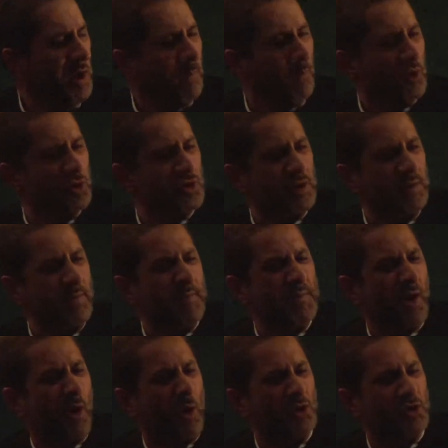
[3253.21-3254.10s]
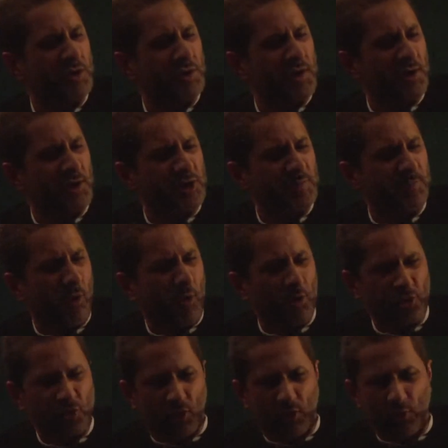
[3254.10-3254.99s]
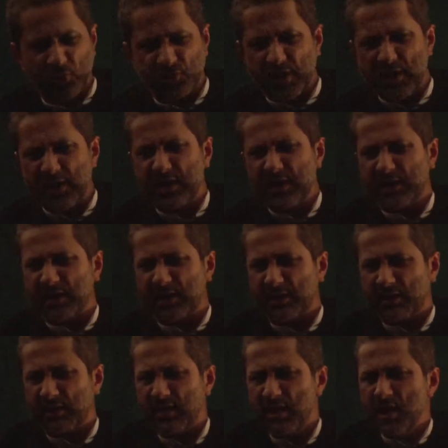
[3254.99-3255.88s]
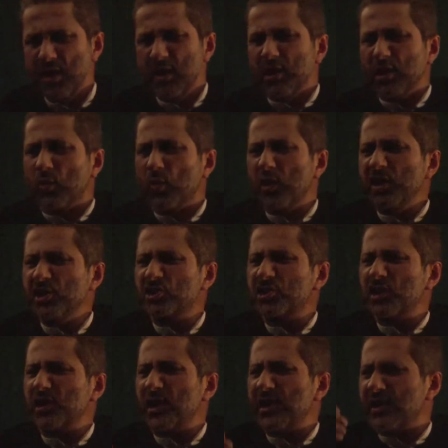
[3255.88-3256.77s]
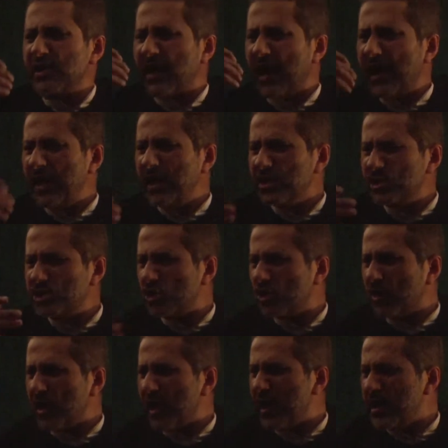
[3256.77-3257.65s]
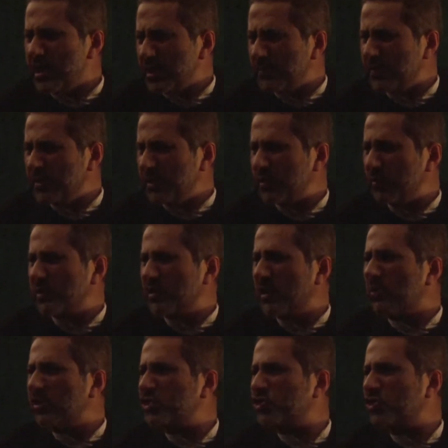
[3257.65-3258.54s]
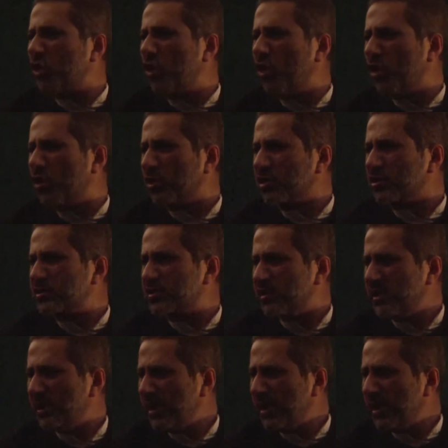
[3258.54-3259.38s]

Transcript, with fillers: Muslim ibn Awsajah responds, O Hussein, we shall engage your enemy with our swords.